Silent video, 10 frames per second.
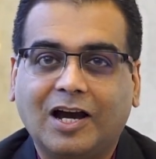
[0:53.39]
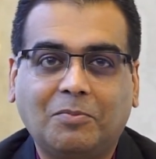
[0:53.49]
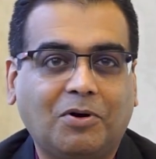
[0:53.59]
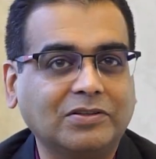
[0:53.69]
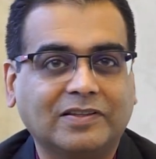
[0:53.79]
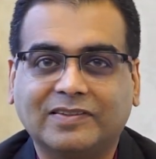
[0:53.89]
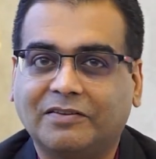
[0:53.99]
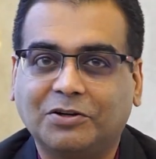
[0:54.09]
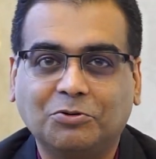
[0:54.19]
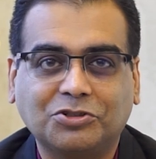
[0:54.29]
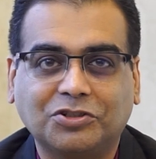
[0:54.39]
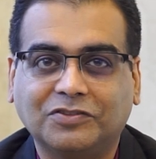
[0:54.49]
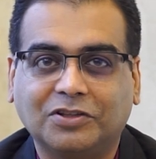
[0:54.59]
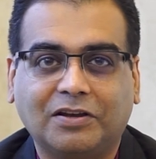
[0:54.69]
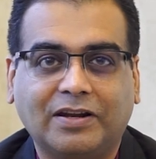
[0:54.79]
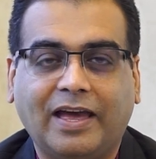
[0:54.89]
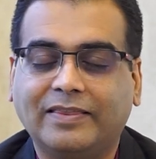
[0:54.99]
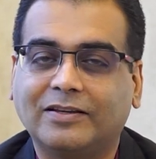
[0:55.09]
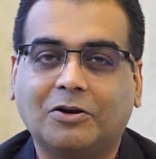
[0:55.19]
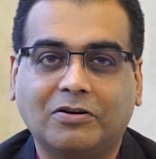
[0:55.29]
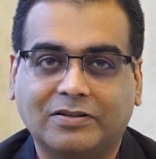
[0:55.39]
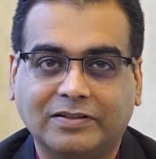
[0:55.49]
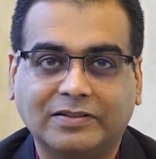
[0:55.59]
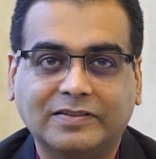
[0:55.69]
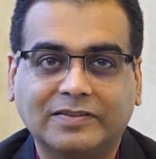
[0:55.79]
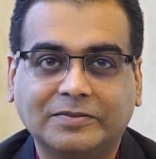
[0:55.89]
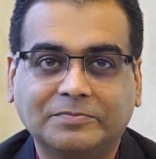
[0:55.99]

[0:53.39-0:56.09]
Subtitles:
among the 7 oceans and the continents.